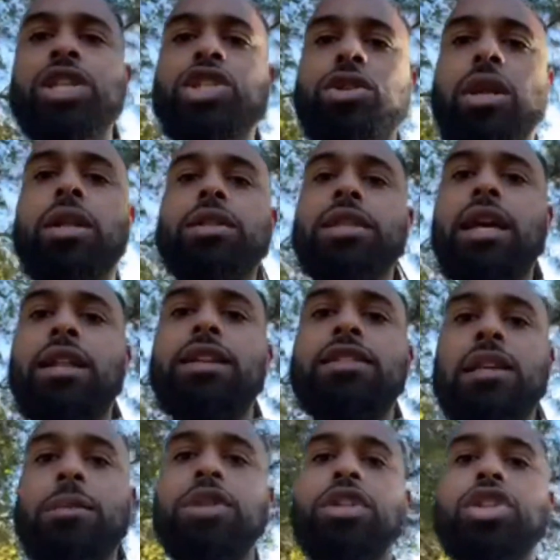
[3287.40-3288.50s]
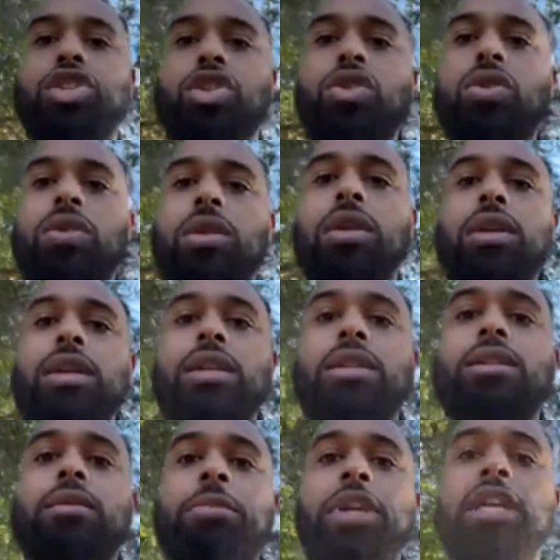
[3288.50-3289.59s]
Tr telling someone the truth is
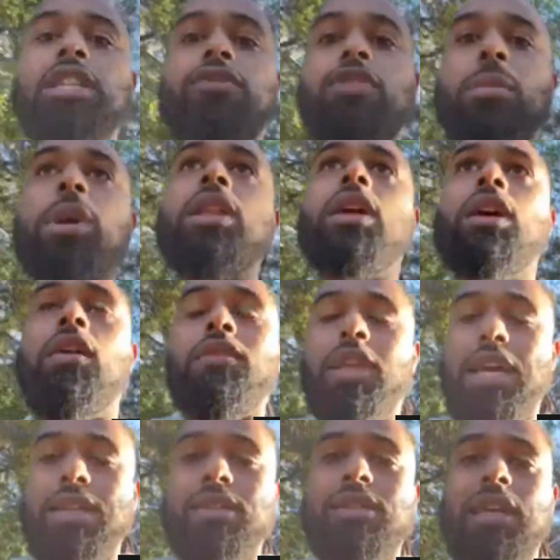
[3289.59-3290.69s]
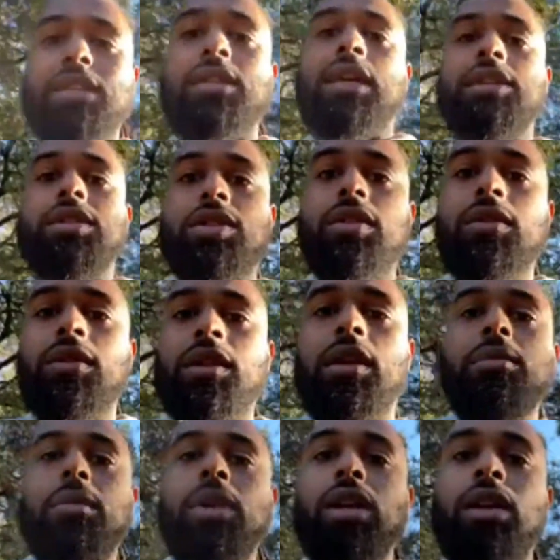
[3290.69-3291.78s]
the biggest form of love. Yes, that's that's true.
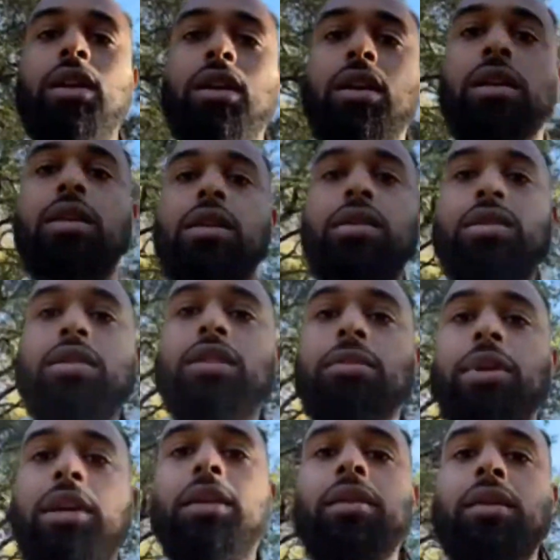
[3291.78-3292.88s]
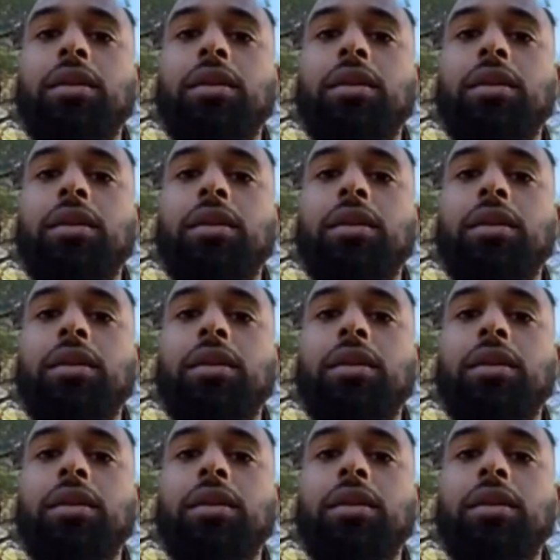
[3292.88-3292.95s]
Yep, that's true, man.